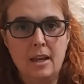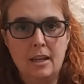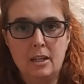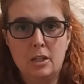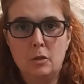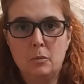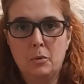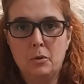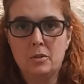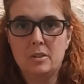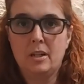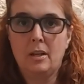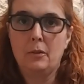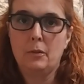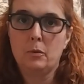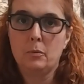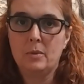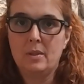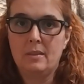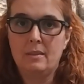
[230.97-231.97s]
you put down
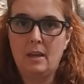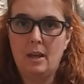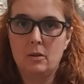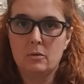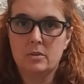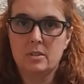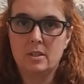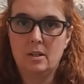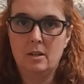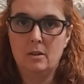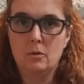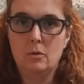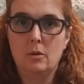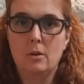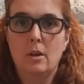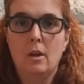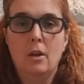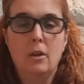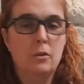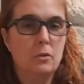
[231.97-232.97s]
$3,000 or
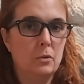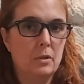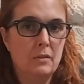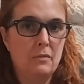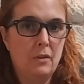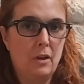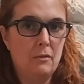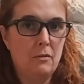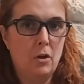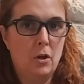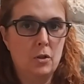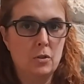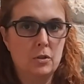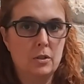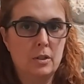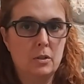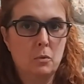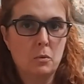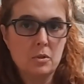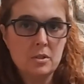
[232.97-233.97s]

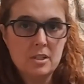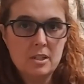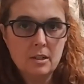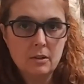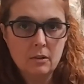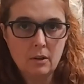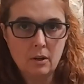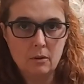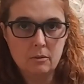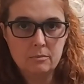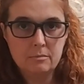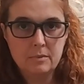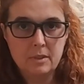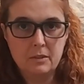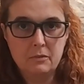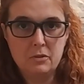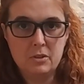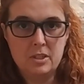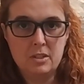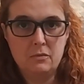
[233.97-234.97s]
$3,500 or 0 if
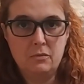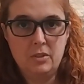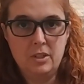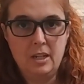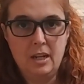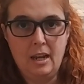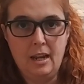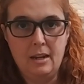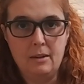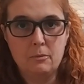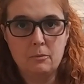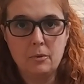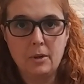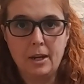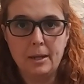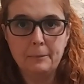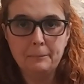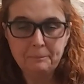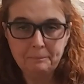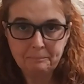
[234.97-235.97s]
it's a VA,
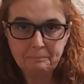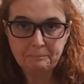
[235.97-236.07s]
right?